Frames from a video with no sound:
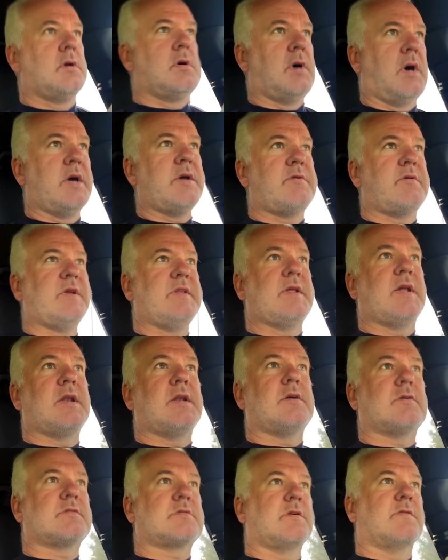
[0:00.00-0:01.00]
I read a
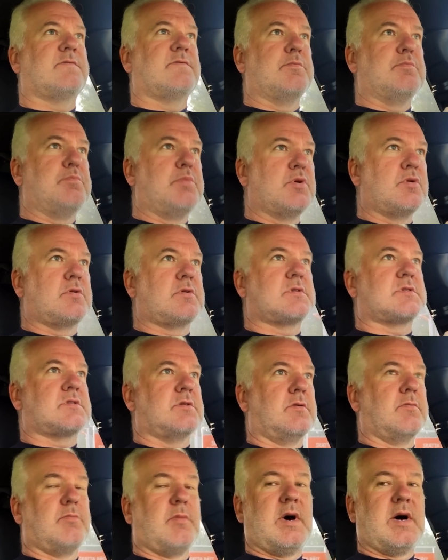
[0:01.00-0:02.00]
lot of books
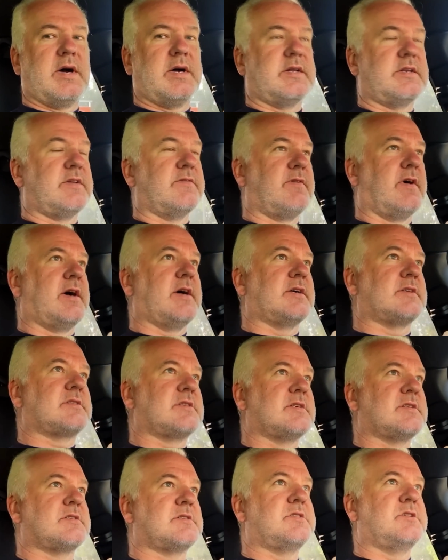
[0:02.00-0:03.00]
on my
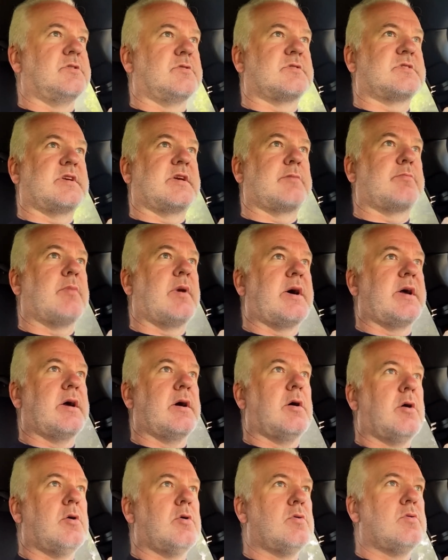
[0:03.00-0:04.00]
devices using my
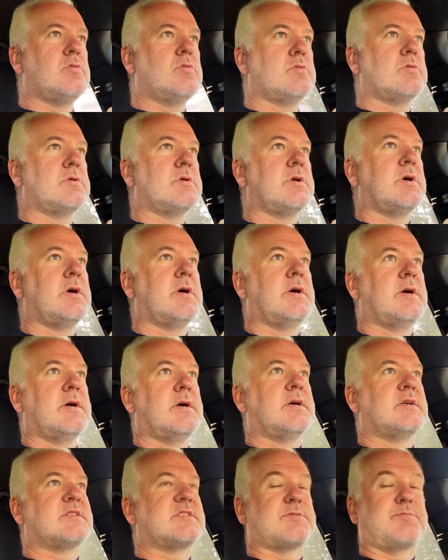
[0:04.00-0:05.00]
own
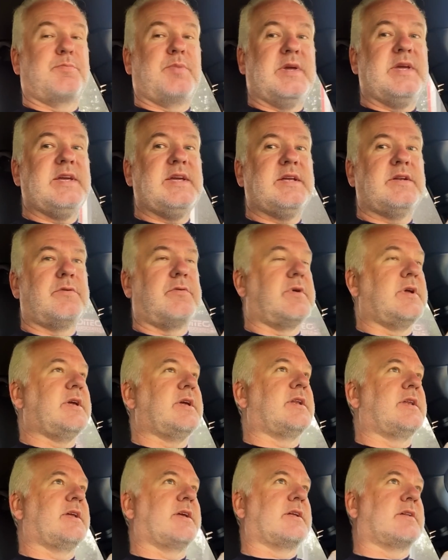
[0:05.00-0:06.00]
speed
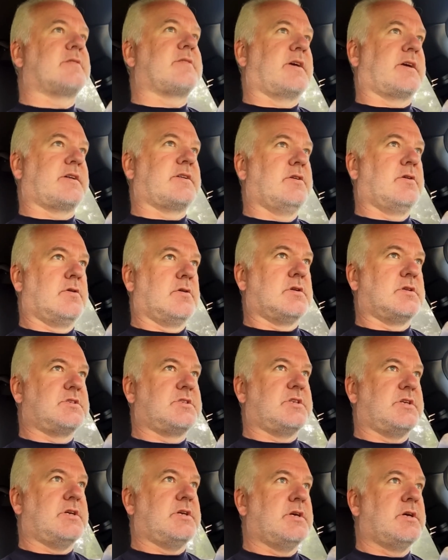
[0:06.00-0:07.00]
reading
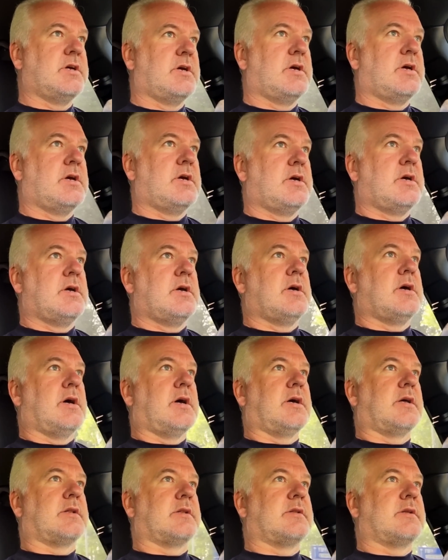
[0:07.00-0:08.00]
technology.
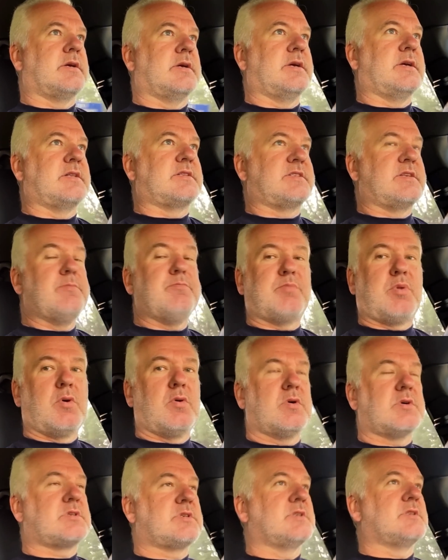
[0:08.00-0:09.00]
And it's
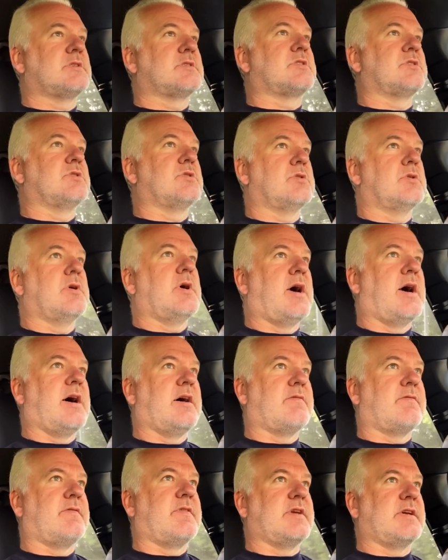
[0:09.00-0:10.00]
important to
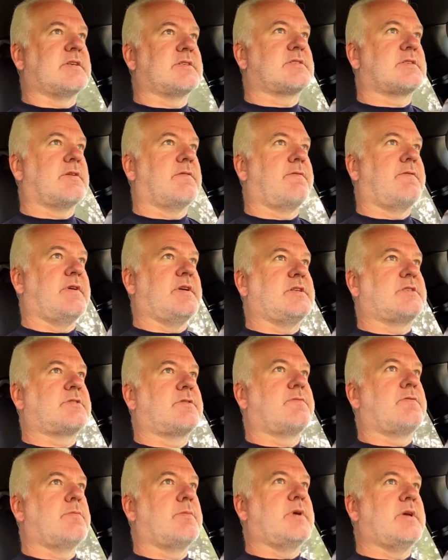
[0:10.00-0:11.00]
have this feature
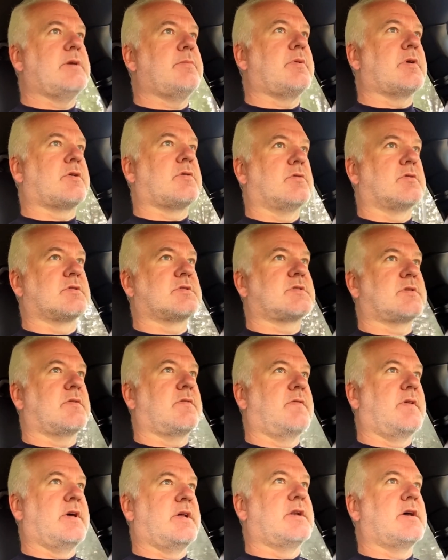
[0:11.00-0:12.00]
for me because
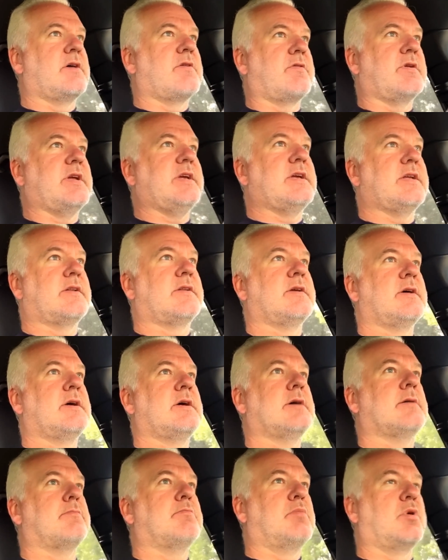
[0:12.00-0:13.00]
then I read
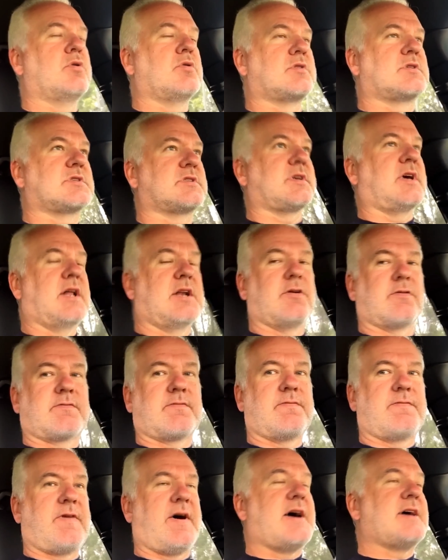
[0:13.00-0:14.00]
books a lot
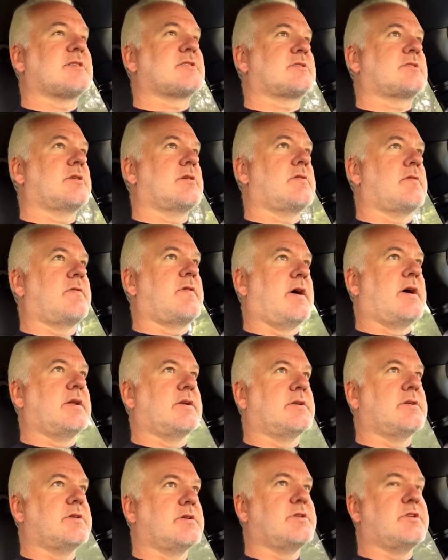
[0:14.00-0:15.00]
faster
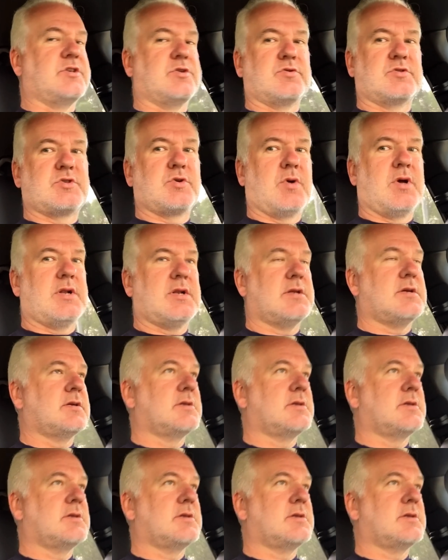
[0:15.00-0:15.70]
than usual.